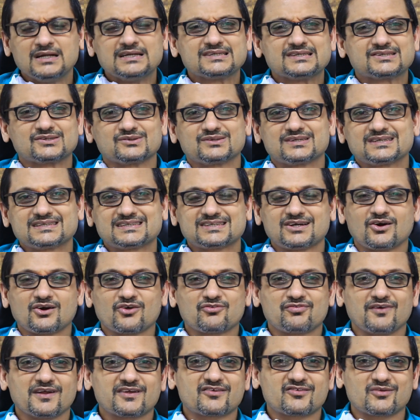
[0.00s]
So this sort
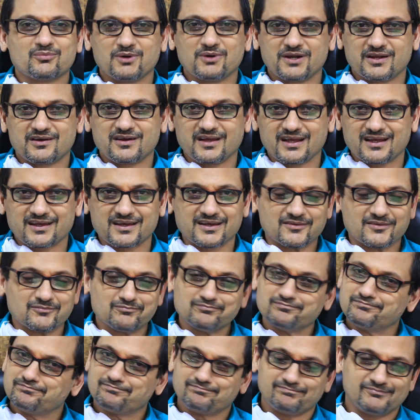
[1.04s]
of flexibility, again,
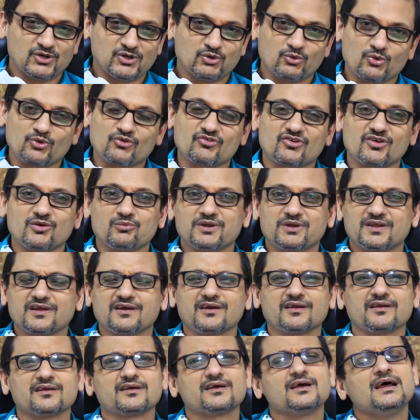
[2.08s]
you don't see with
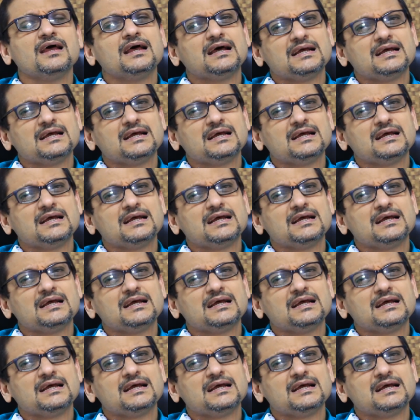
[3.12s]
anything.